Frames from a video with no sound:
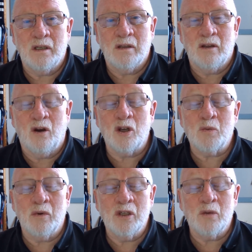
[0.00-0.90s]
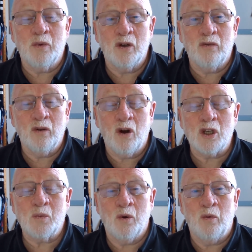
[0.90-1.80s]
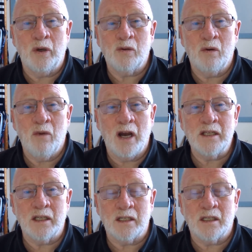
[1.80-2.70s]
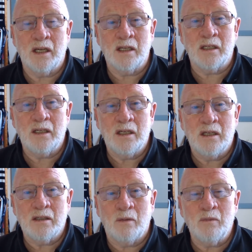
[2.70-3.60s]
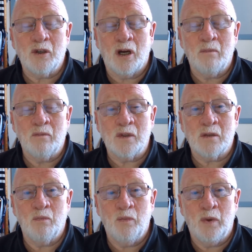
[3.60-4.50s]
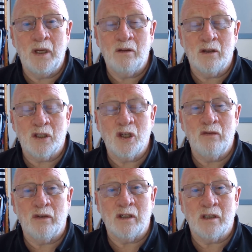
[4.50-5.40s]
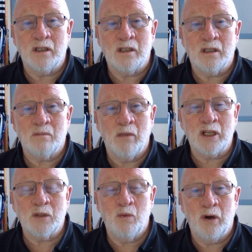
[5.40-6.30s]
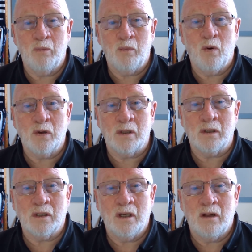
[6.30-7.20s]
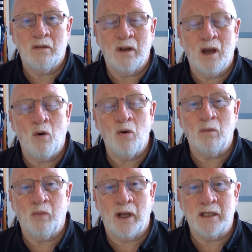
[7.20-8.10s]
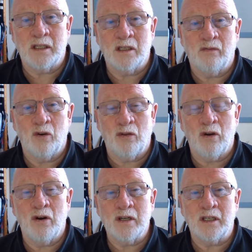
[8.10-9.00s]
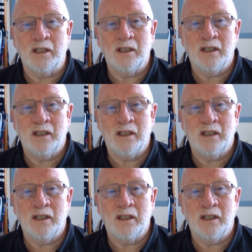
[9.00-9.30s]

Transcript: The gospel is a beautiful gospel which reminds us that sometimes being the servant is much more important than holding places of authority.